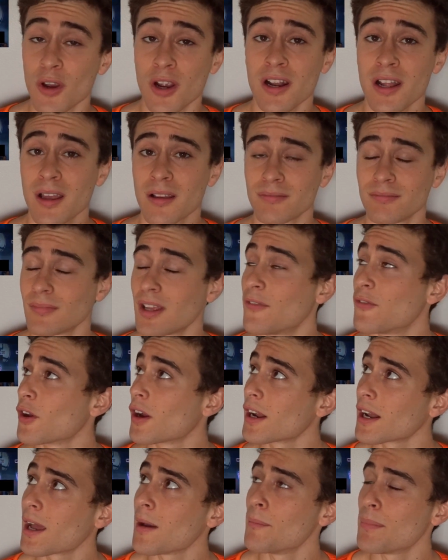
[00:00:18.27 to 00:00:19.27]
If
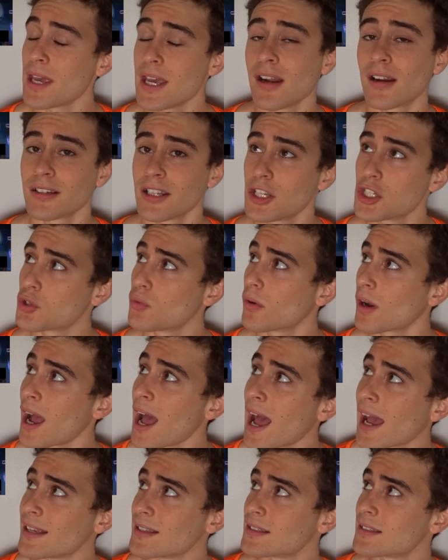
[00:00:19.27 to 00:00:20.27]
you're going to compete on Ninja,
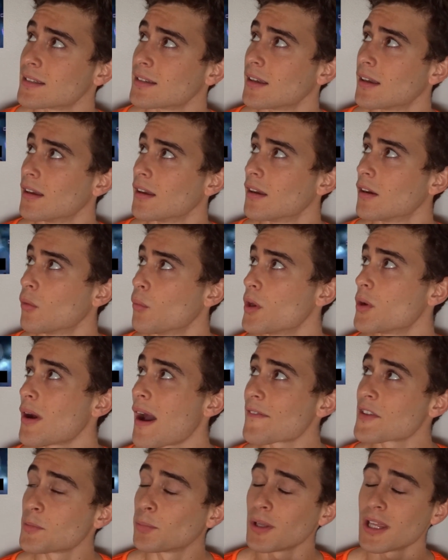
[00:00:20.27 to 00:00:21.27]
guys, we don't
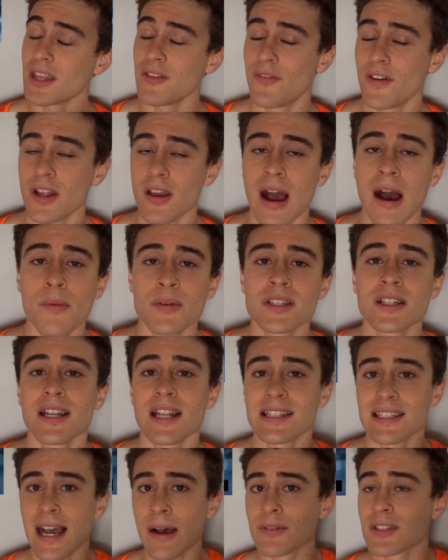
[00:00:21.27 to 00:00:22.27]
have to play the video. I was going
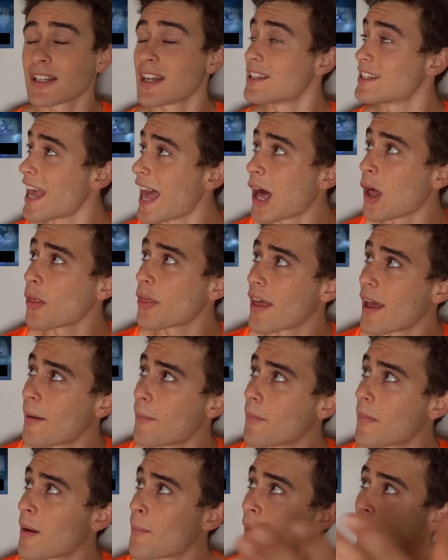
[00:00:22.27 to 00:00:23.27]
to tell
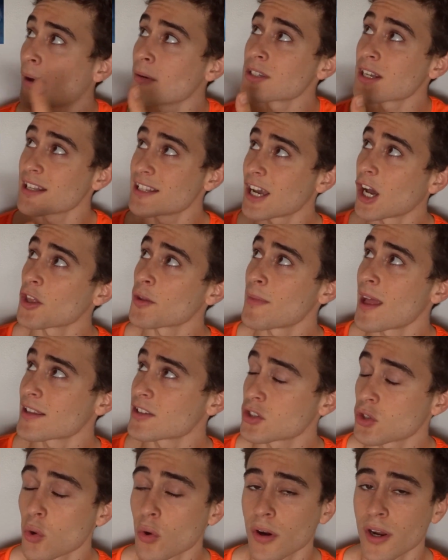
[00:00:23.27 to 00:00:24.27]
them that
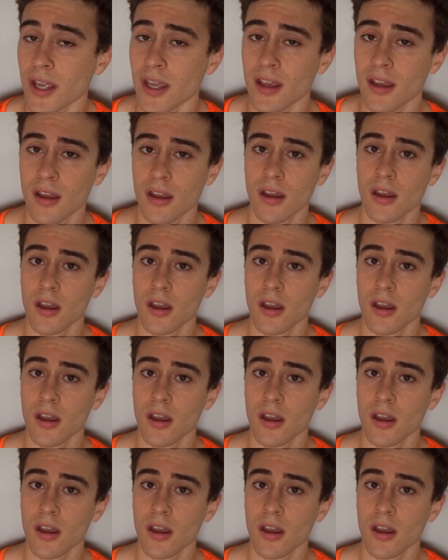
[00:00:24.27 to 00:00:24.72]
story.